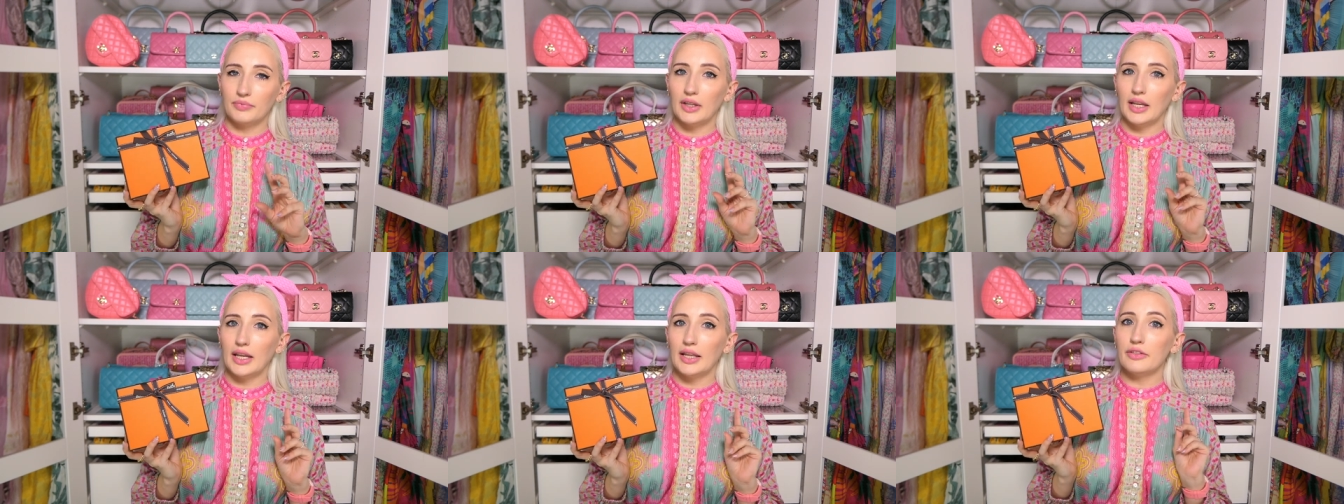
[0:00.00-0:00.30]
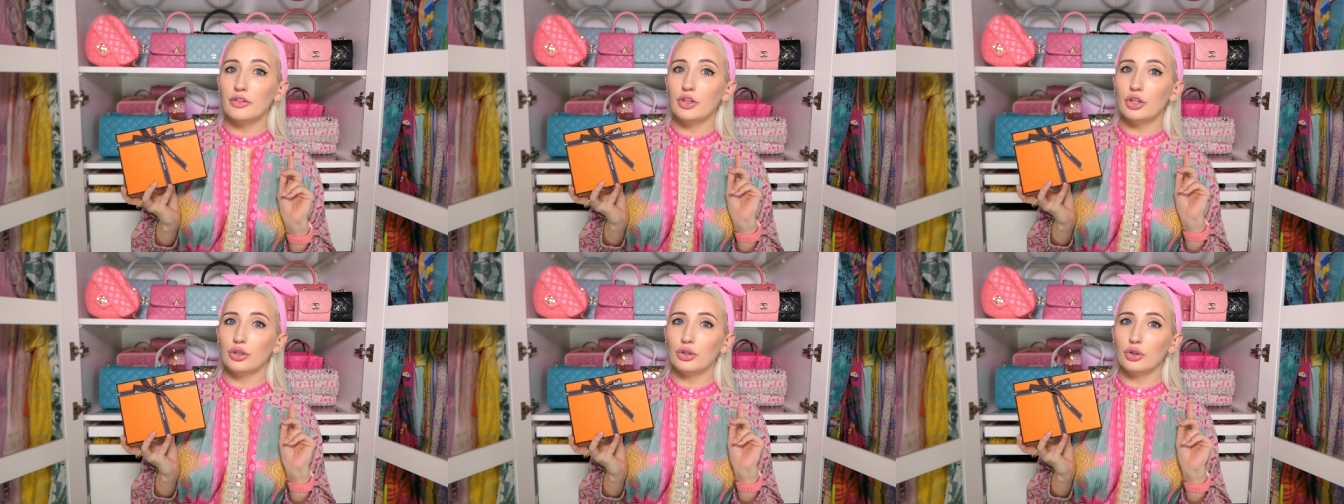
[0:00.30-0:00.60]

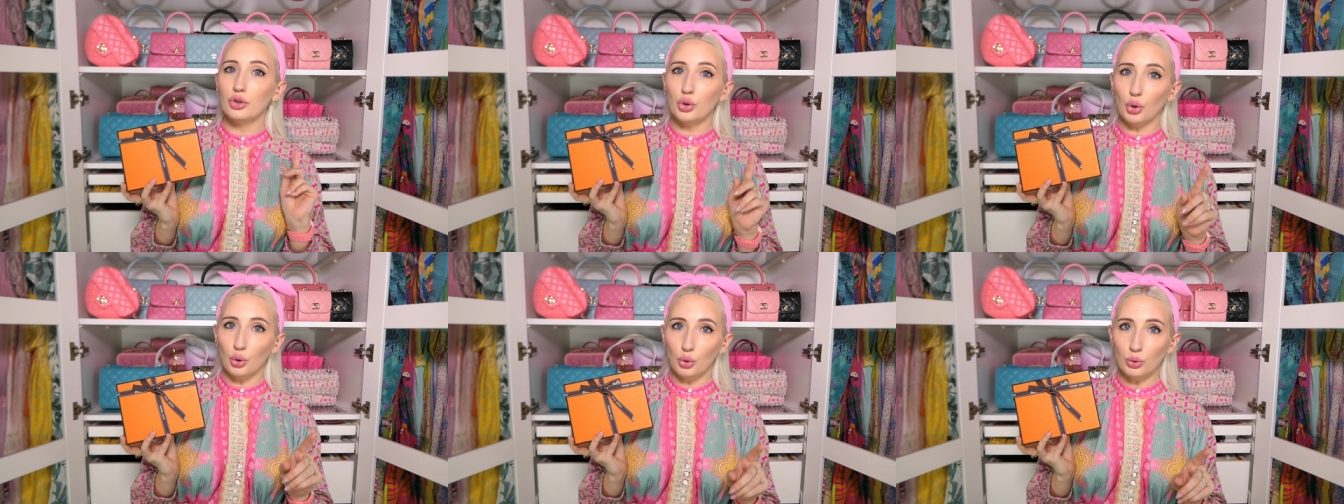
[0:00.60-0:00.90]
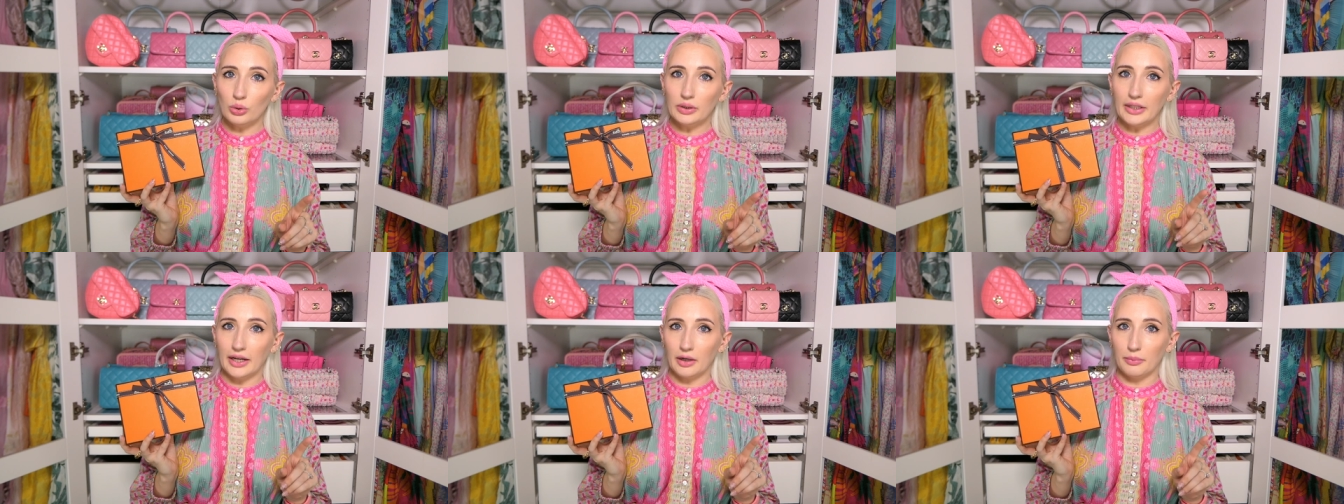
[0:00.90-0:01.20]
in the
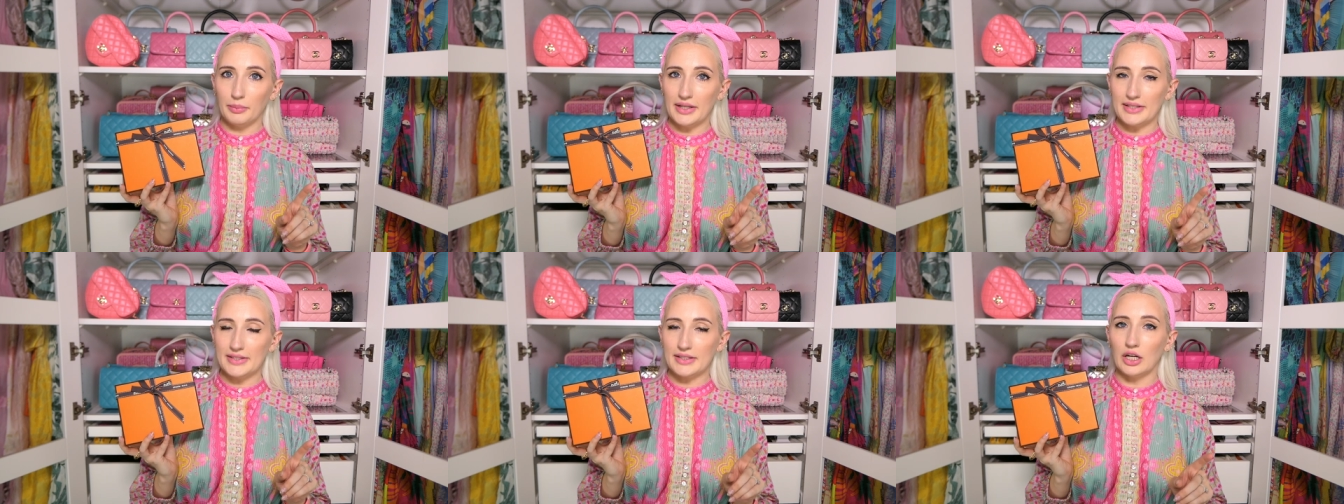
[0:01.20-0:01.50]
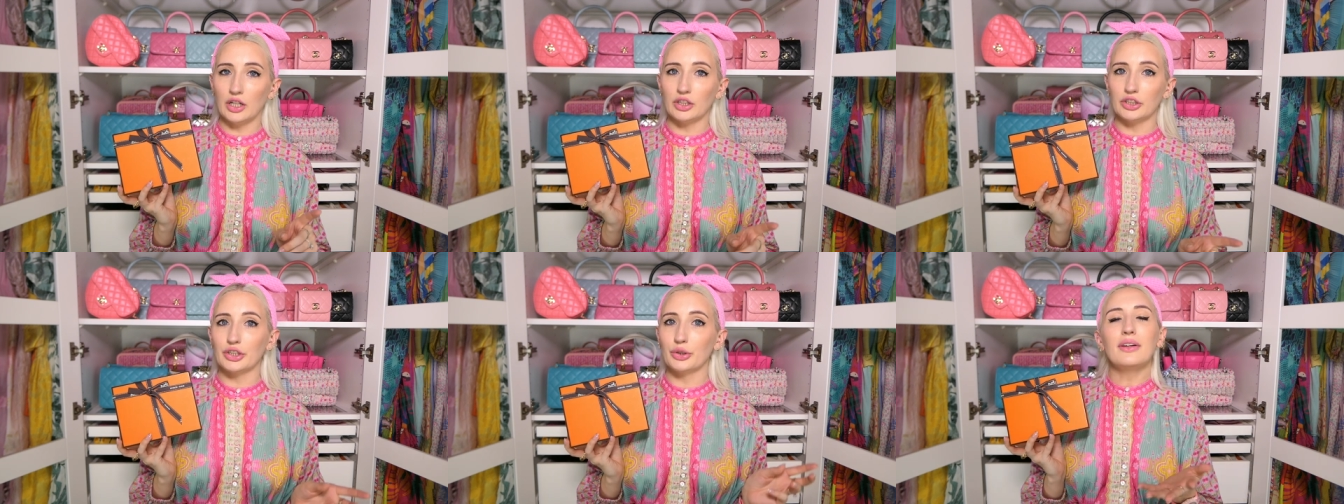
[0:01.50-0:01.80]
gold Hermes
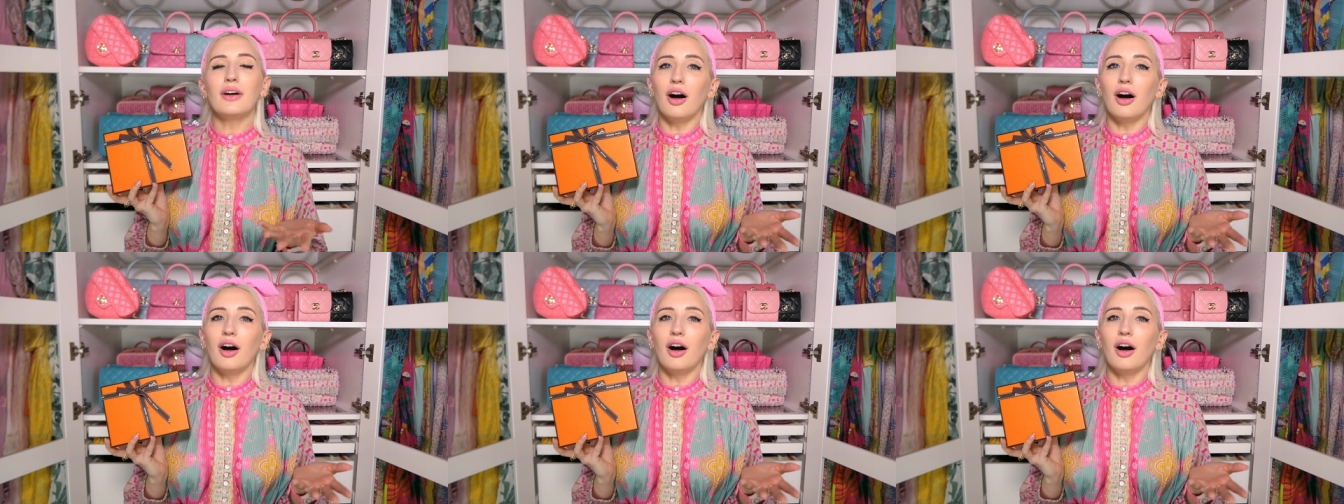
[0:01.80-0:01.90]
color.